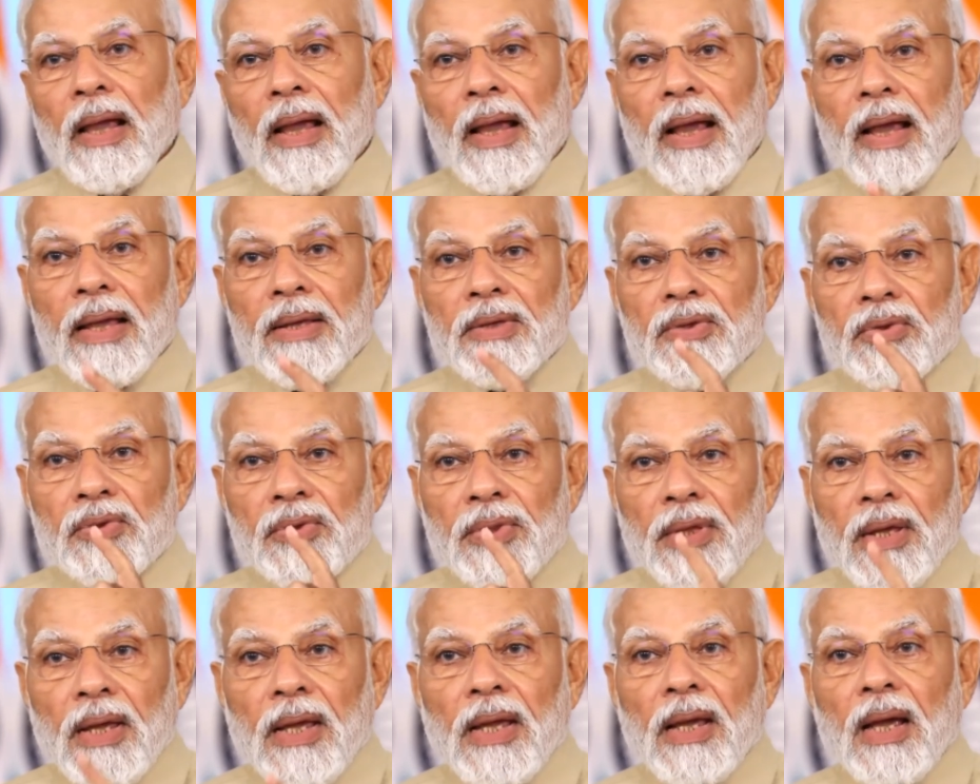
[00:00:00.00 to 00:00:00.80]
as
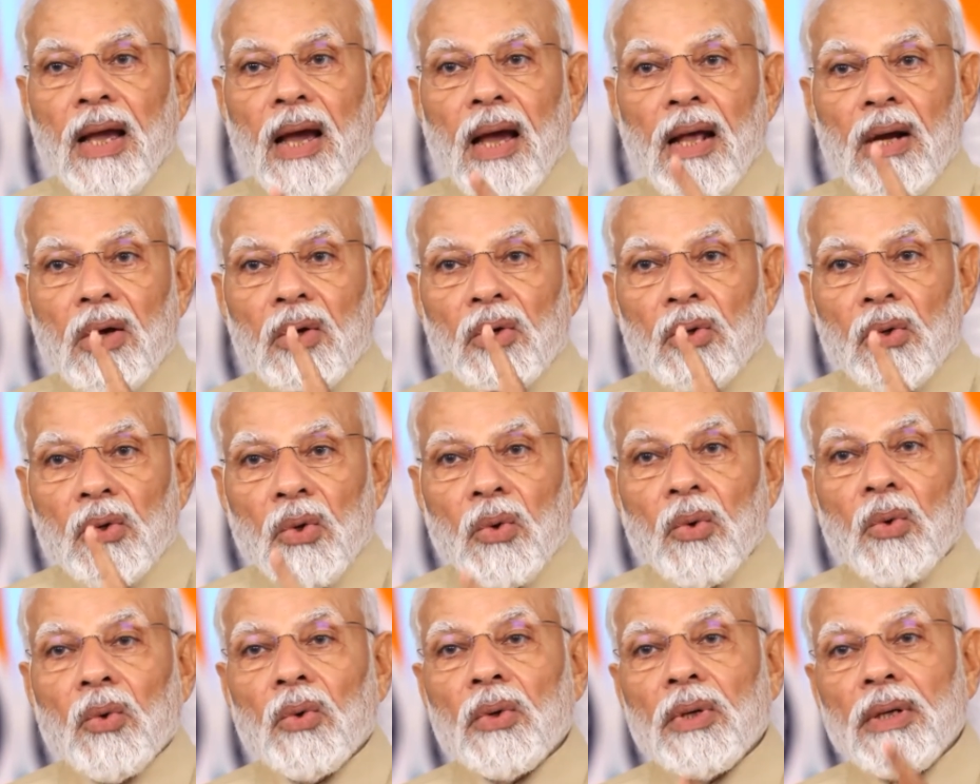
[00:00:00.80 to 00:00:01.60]
they are
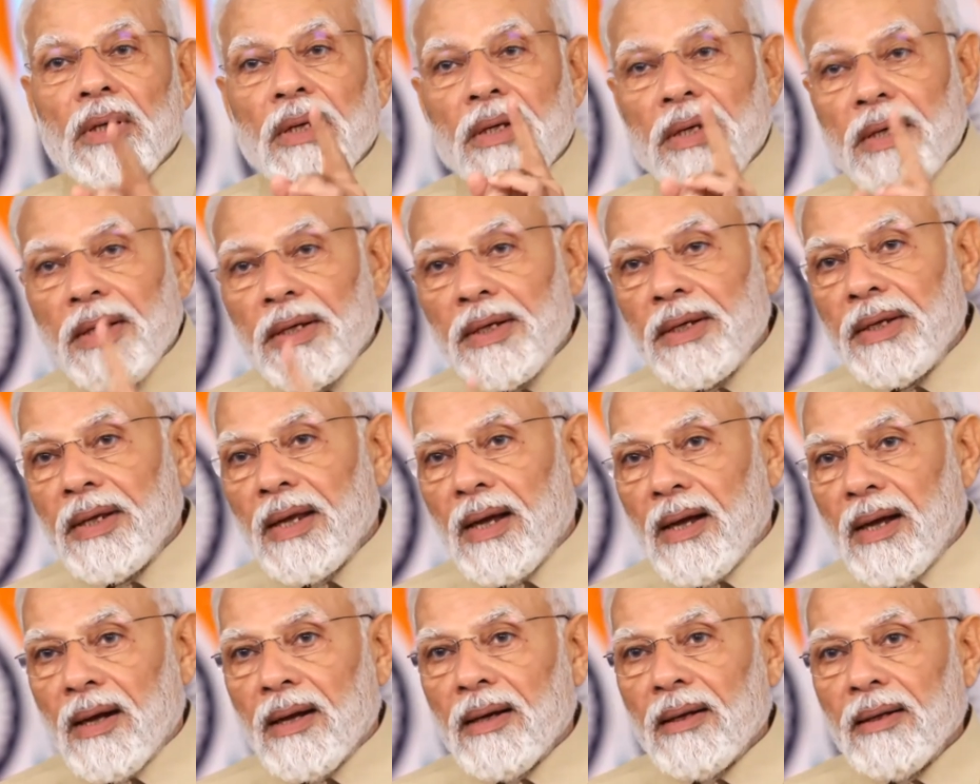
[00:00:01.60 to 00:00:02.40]
known in
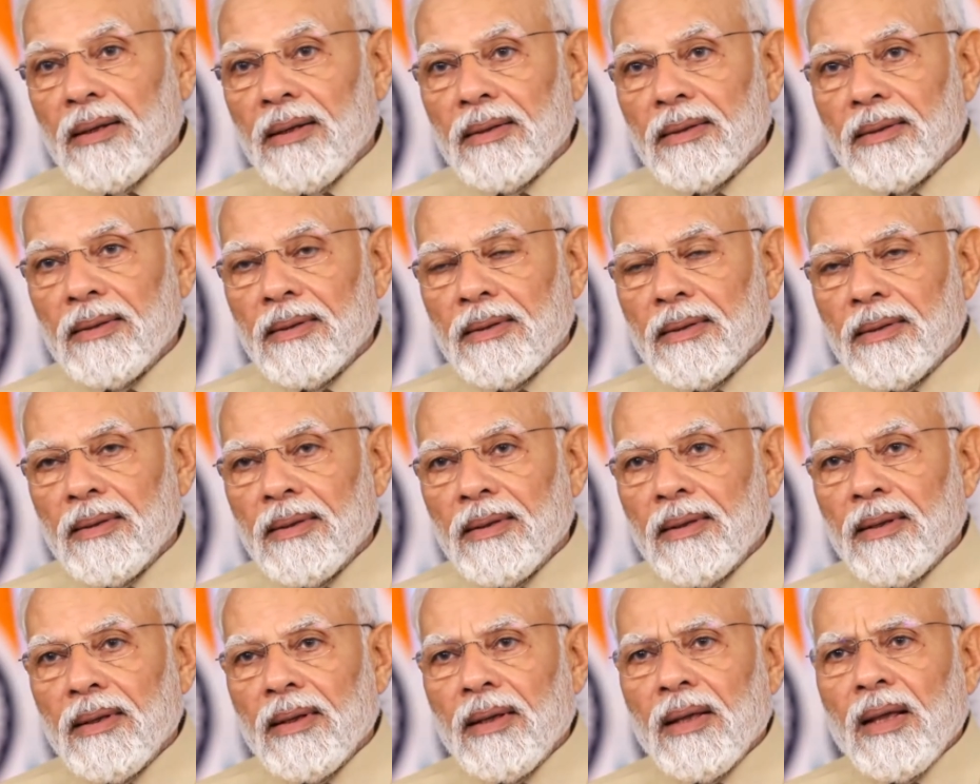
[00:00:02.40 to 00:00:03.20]
India,
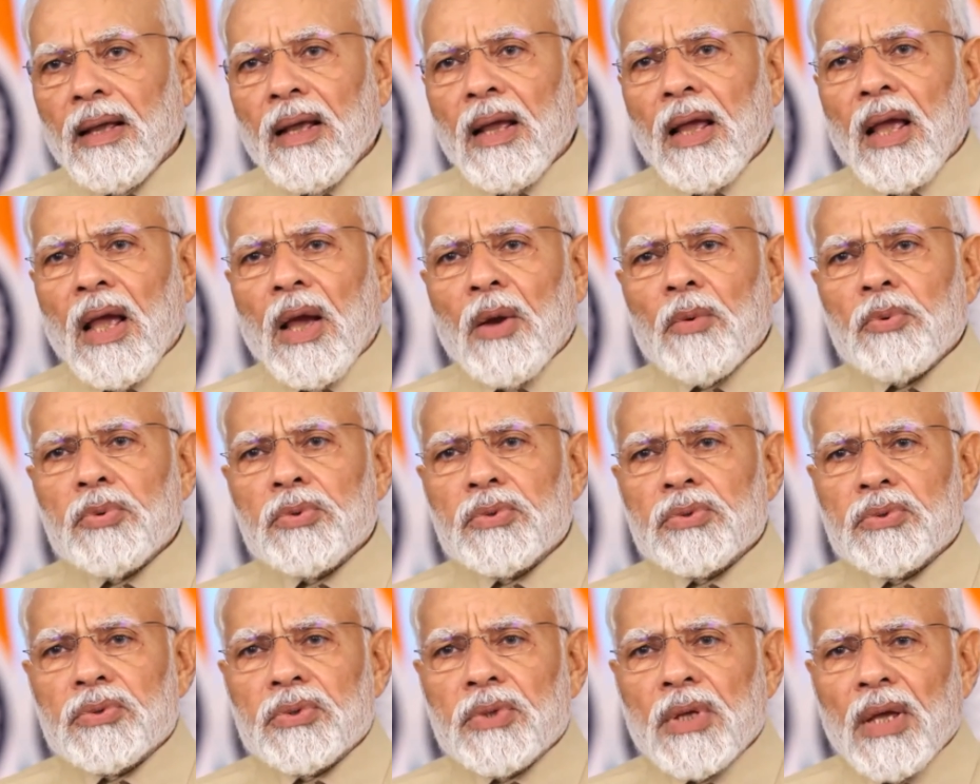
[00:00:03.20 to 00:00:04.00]
have
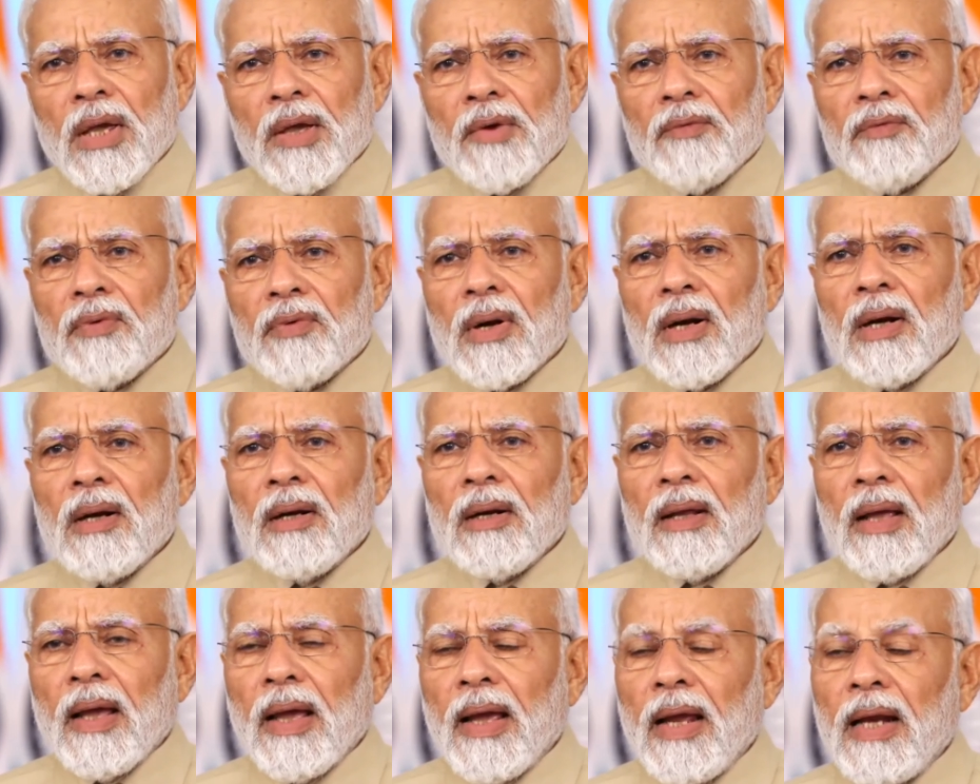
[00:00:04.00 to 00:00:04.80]

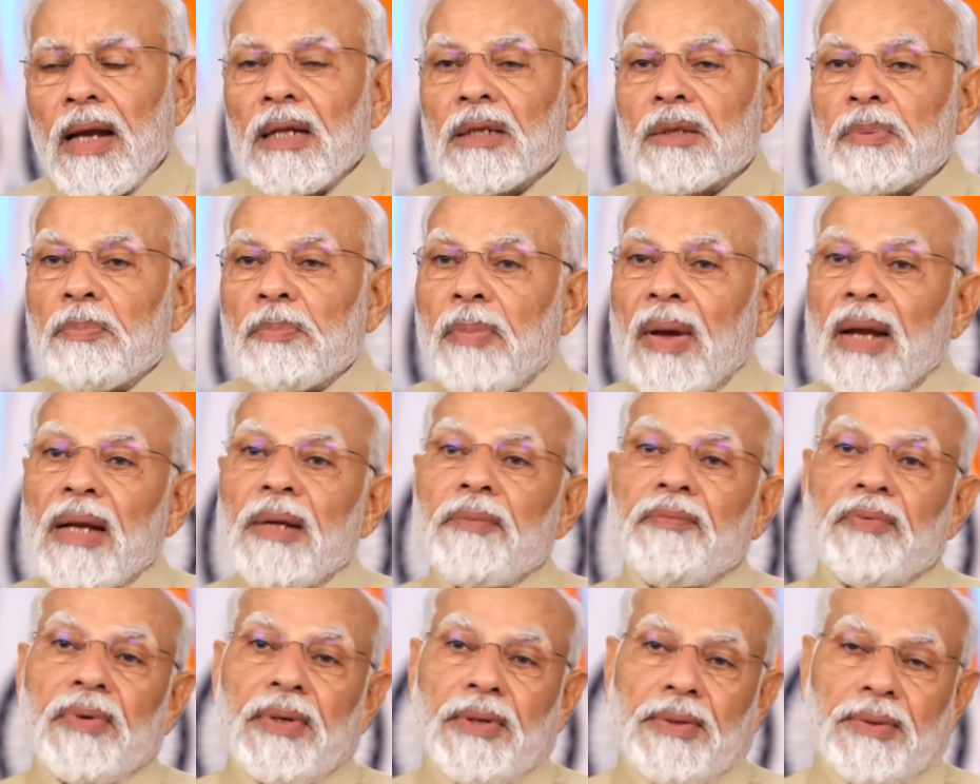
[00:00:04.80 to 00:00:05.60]
several health
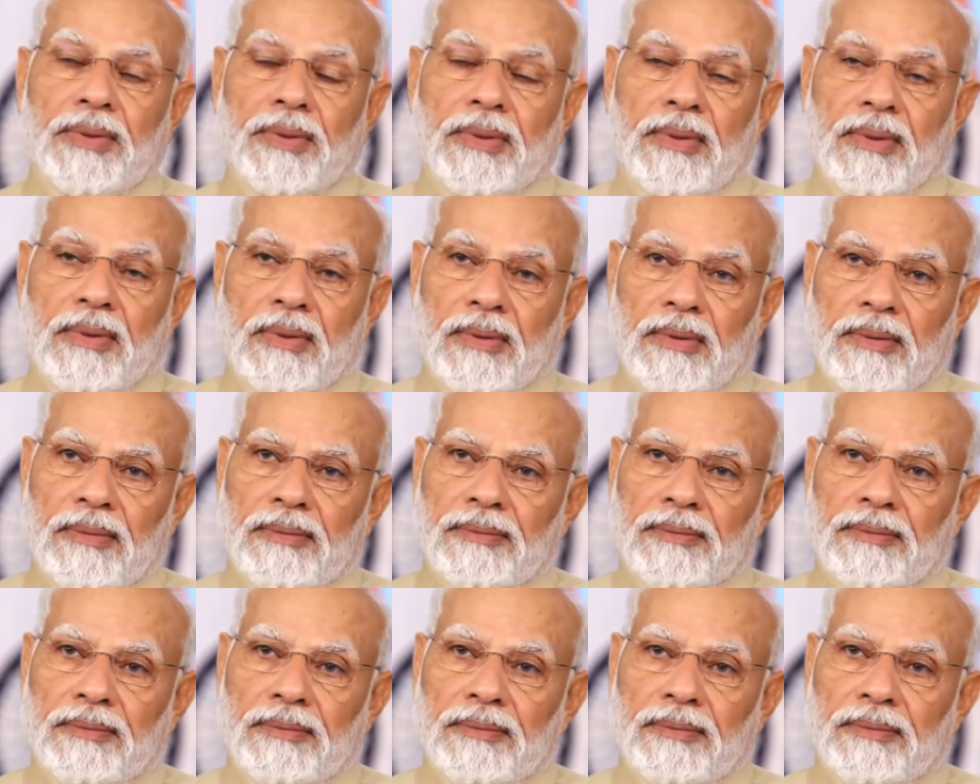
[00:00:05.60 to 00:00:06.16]
benefits.